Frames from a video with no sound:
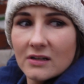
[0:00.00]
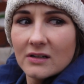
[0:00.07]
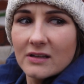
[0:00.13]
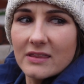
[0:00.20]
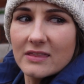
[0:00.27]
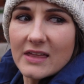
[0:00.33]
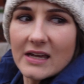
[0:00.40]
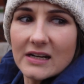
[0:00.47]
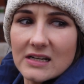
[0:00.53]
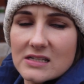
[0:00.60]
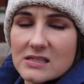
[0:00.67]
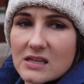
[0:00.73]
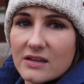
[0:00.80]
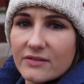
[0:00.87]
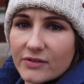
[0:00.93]
that
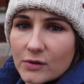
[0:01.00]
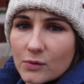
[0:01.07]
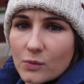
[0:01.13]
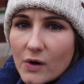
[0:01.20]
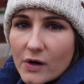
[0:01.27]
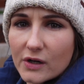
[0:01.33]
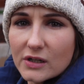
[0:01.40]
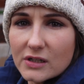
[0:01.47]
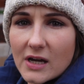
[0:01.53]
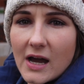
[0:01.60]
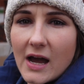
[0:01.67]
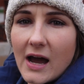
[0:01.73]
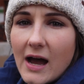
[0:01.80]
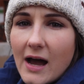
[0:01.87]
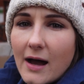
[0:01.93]
is even a word.
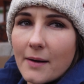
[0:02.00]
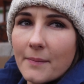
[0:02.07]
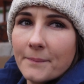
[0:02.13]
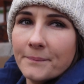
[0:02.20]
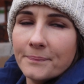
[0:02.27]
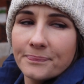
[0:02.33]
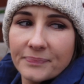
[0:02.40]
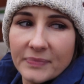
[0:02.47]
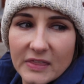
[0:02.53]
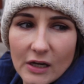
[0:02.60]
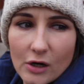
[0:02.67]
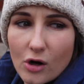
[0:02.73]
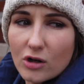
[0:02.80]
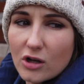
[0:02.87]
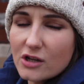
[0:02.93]

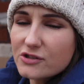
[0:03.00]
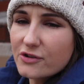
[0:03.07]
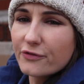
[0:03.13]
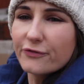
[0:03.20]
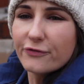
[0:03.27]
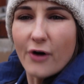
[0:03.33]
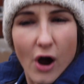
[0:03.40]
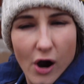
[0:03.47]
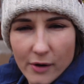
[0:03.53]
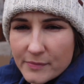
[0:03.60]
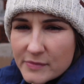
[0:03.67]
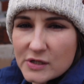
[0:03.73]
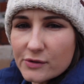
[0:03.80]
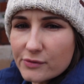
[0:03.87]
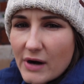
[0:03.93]
There are lots of
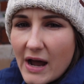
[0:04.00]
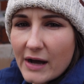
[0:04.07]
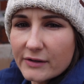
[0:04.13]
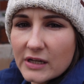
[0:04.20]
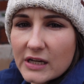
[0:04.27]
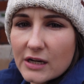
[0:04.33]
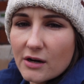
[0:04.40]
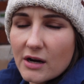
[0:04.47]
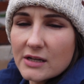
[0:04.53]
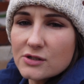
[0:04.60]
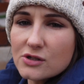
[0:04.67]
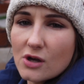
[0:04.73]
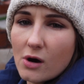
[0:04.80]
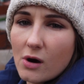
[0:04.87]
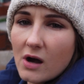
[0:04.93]
farms around here and
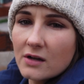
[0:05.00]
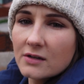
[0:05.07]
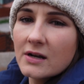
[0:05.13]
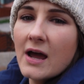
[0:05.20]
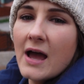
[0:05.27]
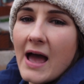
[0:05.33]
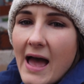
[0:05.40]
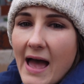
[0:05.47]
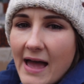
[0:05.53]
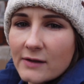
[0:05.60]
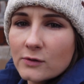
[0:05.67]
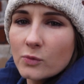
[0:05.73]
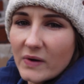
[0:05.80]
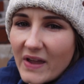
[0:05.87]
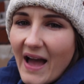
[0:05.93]
so on,
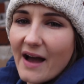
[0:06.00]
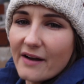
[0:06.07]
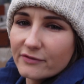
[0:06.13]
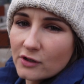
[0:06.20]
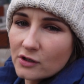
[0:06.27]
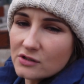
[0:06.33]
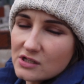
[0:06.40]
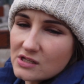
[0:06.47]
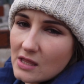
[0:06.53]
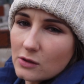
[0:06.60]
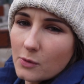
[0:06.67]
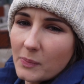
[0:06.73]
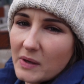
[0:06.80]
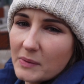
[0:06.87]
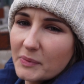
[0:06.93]
and we have noticed that the
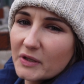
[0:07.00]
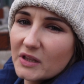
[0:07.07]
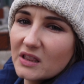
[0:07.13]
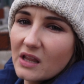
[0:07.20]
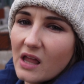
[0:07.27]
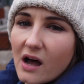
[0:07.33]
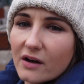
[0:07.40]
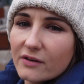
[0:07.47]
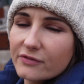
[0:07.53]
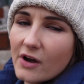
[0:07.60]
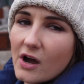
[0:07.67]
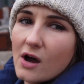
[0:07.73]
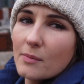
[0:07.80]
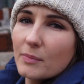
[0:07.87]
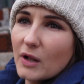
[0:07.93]
people love
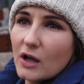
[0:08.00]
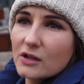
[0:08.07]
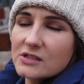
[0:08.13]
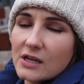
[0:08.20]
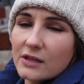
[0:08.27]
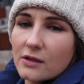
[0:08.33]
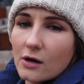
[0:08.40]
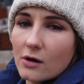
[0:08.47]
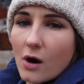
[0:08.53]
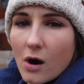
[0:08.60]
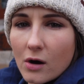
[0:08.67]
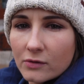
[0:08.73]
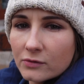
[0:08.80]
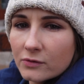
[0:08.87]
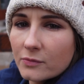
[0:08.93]
planting their
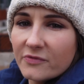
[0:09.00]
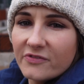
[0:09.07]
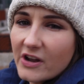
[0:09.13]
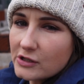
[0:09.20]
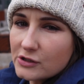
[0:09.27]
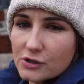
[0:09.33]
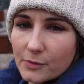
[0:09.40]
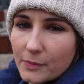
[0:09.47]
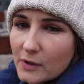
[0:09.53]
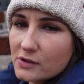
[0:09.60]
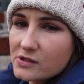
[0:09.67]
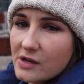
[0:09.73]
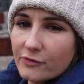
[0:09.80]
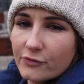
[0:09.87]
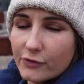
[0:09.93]
own vegetables
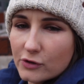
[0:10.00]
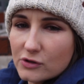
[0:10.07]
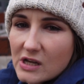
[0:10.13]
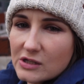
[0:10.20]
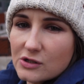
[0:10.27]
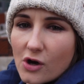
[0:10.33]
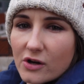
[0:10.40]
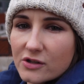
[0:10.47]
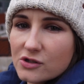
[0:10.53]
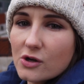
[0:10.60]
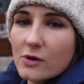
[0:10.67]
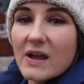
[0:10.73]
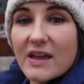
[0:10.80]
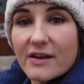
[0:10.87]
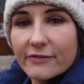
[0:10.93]
and fruit and so on.
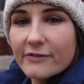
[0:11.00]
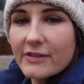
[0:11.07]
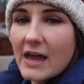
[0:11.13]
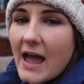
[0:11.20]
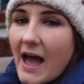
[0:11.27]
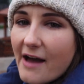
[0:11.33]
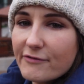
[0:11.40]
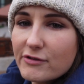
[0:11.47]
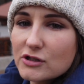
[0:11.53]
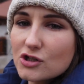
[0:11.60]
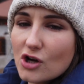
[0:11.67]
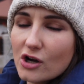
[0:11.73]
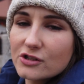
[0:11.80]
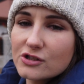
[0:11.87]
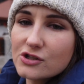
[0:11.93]
So if they have the
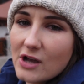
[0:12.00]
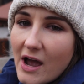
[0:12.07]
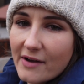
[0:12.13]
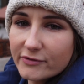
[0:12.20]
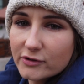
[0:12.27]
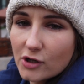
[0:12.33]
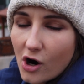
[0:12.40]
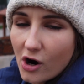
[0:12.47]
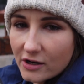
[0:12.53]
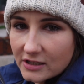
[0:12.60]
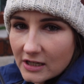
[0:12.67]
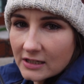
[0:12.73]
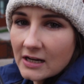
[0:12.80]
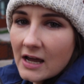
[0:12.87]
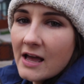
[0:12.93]
chance to have a
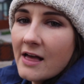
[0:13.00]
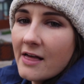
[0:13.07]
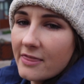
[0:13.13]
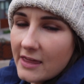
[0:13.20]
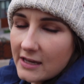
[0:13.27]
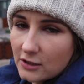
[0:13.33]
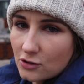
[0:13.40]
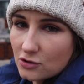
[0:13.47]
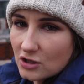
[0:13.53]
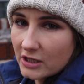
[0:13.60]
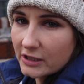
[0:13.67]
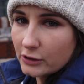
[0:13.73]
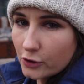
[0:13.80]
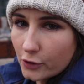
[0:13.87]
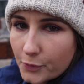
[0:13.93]
garden, they usually do